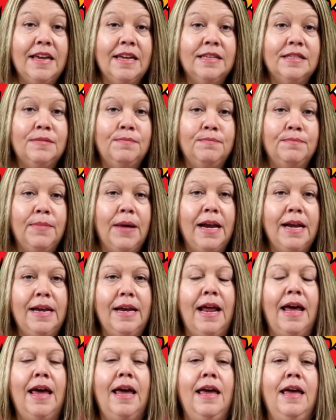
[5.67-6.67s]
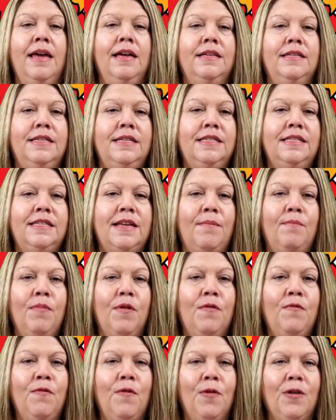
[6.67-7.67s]
is Monday, December
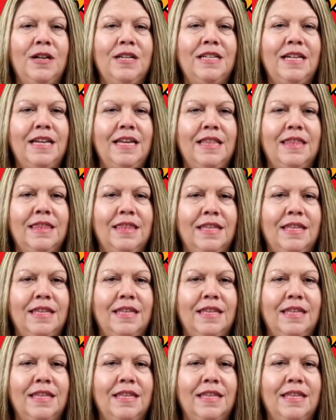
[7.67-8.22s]
14th.